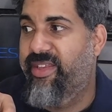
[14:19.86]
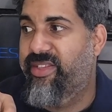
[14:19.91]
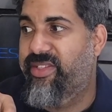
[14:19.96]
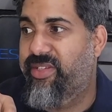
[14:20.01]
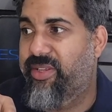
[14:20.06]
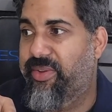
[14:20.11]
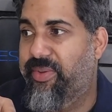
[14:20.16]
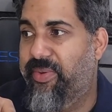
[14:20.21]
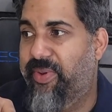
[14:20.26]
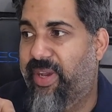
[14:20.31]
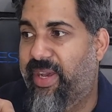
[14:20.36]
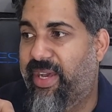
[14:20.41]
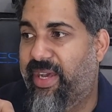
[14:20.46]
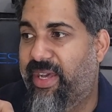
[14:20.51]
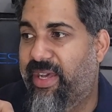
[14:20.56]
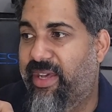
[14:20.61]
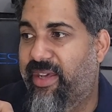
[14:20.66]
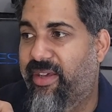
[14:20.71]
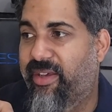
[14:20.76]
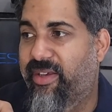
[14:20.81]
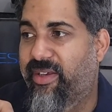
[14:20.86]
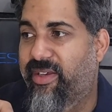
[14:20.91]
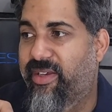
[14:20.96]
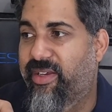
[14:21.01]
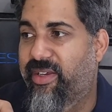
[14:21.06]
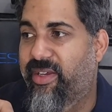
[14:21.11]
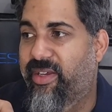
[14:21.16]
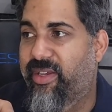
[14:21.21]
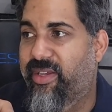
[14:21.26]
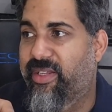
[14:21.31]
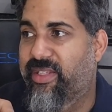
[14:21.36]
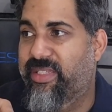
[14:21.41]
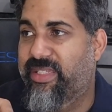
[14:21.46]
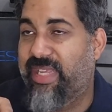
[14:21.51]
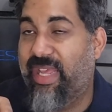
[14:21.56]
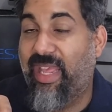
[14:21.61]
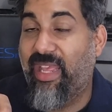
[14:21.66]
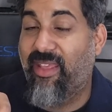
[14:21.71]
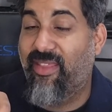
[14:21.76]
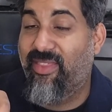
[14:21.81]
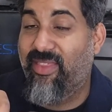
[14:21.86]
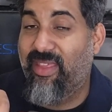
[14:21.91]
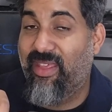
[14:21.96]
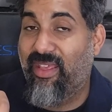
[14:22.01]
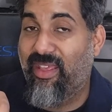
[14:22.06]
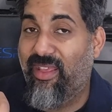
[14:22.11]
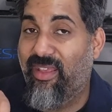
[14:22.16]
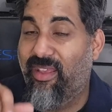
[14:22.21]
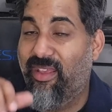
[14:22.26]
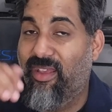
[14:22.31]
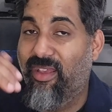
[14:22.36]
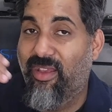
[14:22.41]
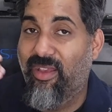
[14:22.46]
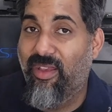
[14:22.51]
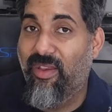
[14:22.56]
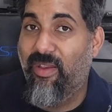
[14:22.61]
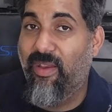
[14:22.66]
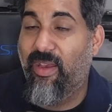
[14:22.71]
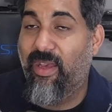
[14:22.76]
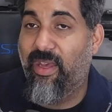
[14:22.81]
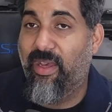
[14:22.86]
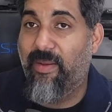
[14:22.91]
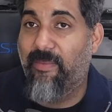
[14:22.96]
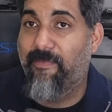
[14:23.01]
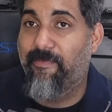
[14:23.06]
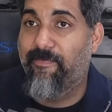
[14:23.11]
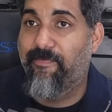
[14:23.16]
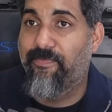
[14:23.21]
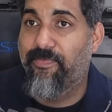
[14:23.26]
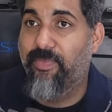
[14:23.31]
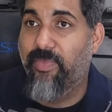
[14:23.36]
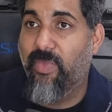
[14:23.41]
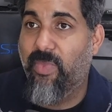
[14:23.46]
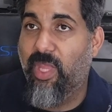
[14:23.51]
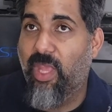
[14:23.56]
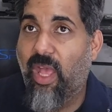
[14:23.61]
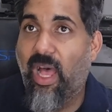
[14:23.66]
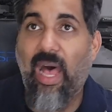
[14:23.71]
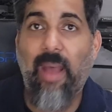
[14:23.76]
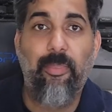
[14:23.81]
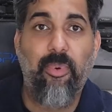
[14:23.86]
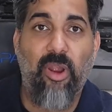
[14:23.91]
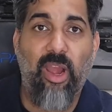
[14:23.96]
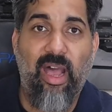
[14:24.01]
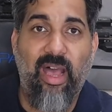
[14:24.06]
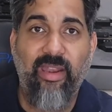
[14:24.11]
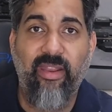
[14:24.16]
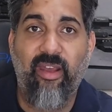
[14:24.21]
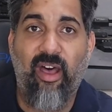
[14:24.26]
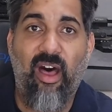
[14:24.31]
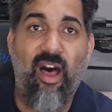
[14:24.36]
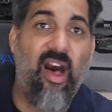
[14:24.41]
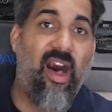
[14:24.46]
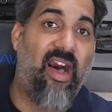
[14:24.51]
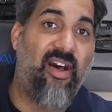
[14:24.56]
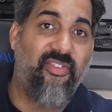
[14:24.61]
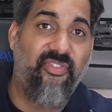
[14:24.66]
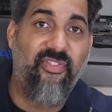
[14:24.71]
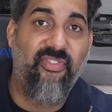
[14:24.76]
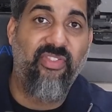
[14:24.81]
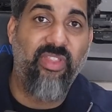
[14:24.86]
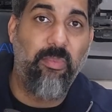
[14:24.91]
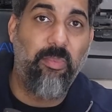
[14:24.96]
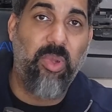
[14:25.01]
to take the op rod off the